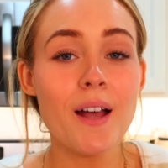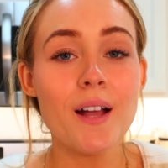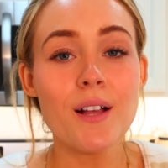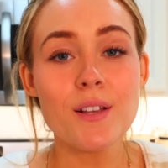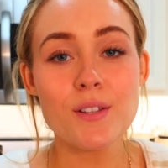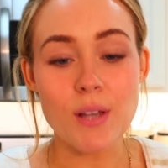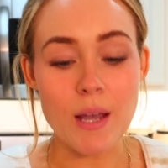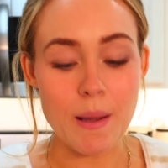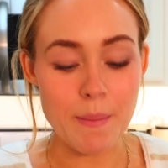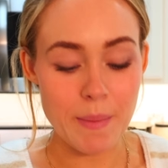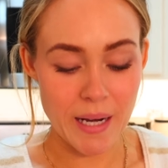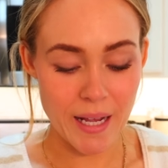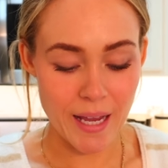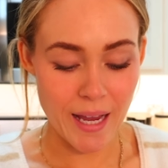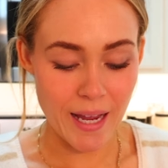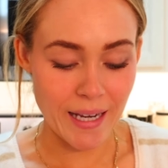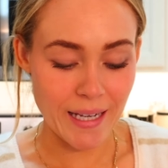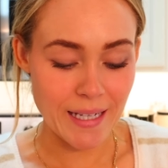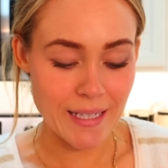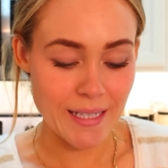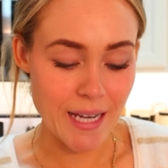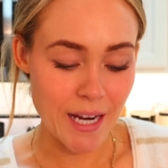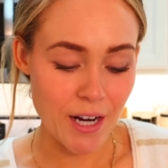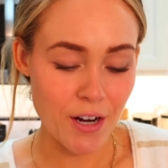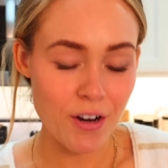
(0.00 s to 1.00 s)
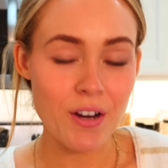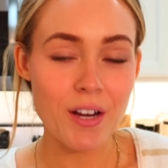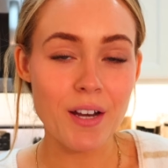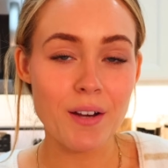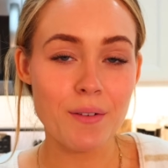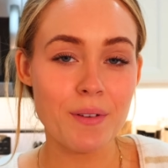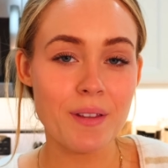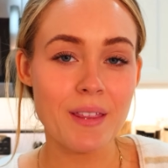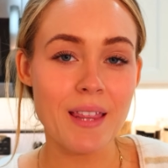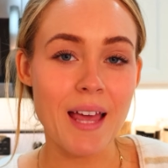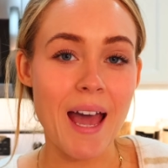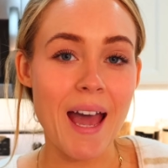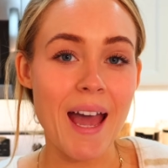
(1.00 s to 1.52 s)
So I'm gonna kind of decorate it
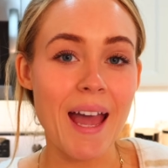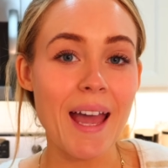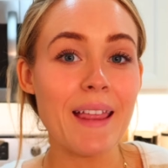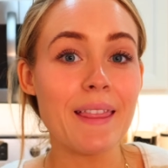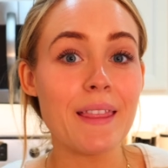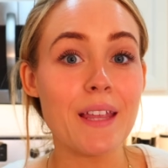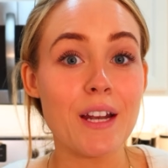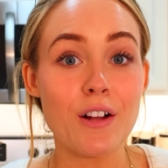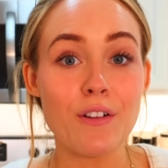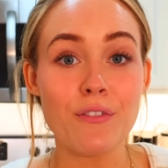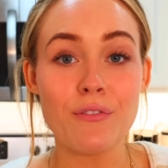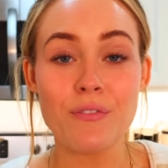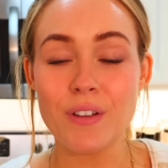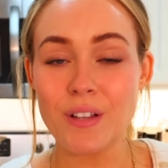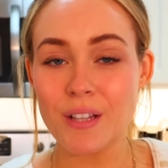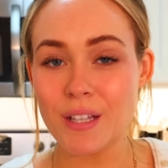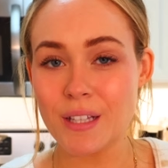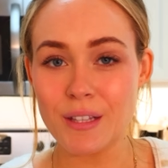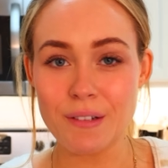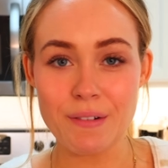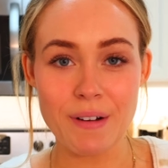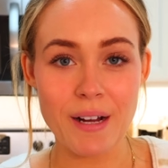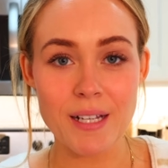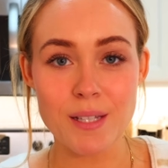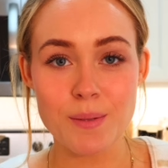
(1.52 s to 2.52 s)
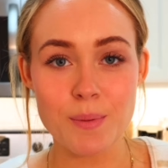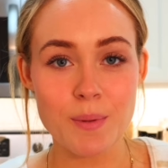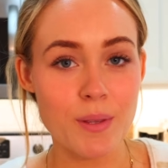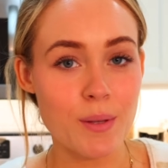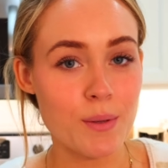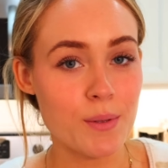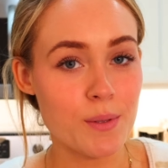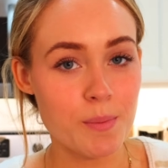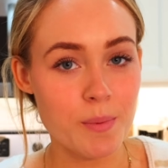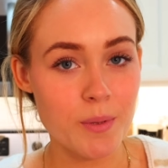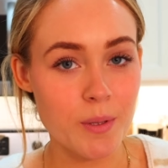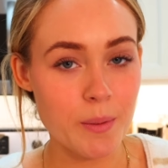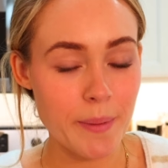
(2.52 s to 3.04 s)
with that, and then I'll fill in the rest with
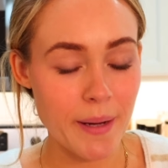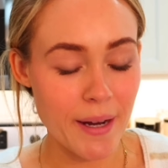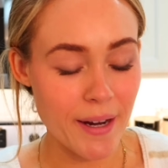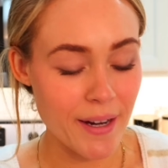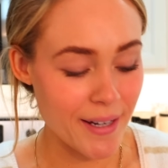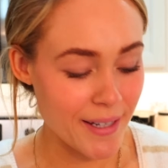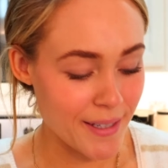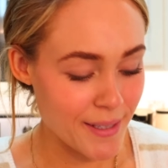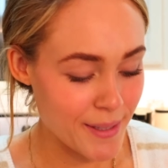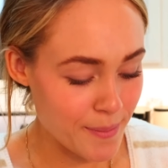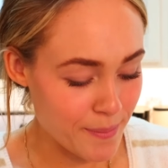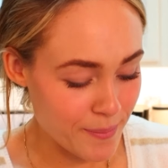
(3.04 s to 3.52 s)
those blueberries.